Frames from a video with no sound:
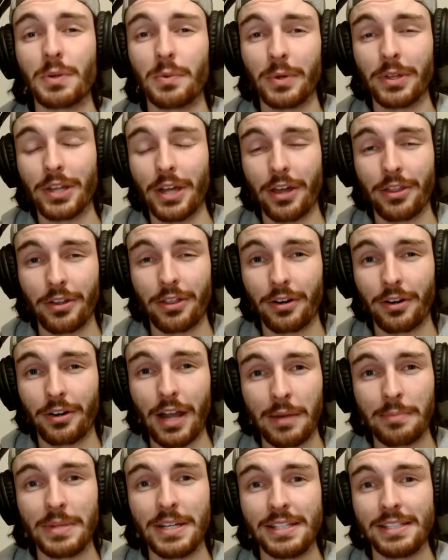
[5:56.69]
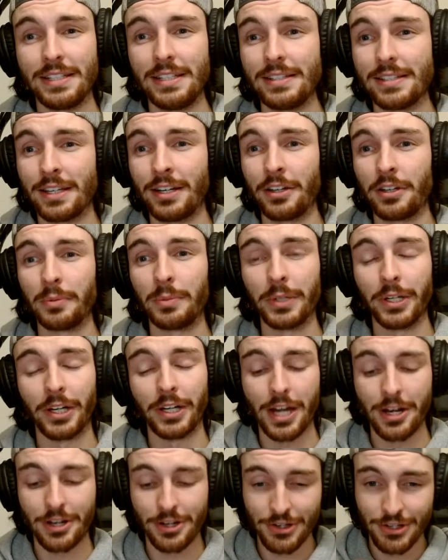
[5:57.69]
with other NPCs and other player
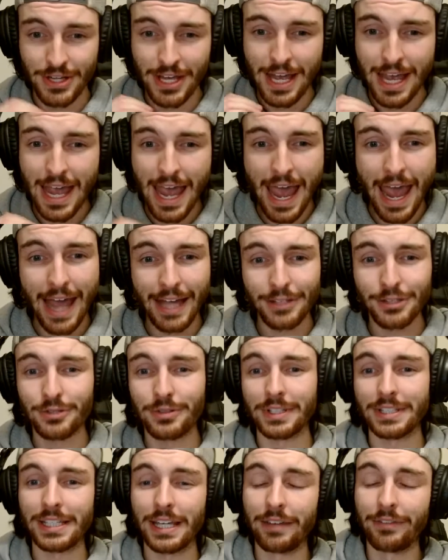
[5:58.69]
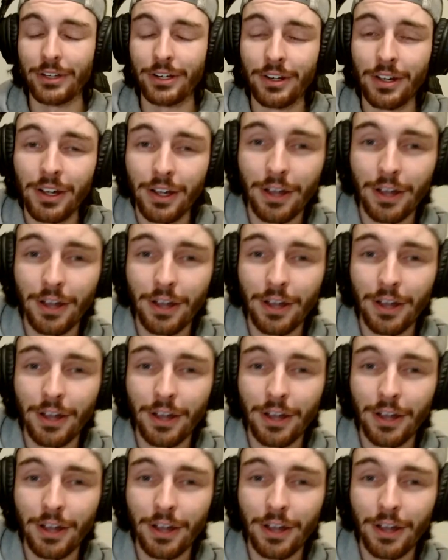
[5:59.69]
characters at Strixhaven